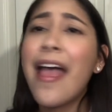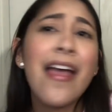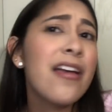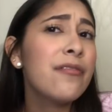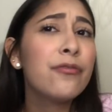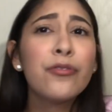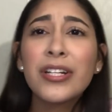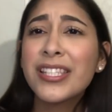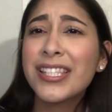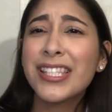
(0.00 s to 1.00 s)

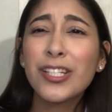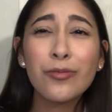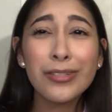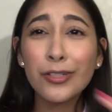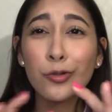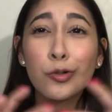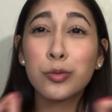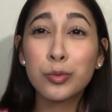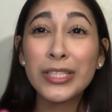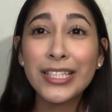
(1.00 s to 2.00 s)
every single little
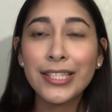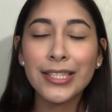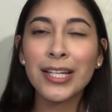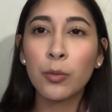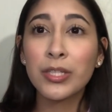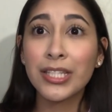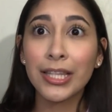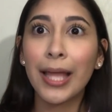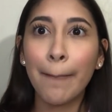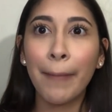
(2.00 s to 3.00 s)
crease that was
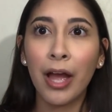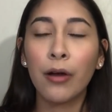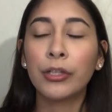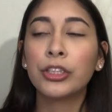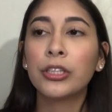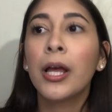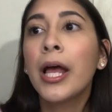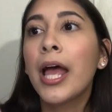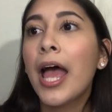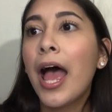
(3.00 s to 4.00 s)
in that pouch,
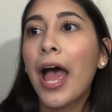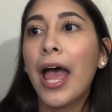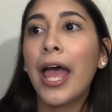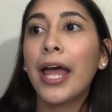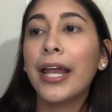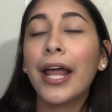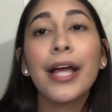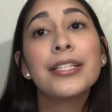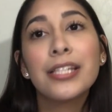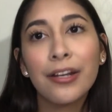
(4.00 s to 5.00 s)
and
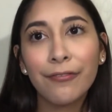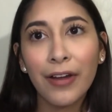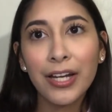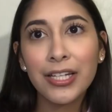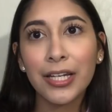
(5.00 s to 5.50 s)
I didn't find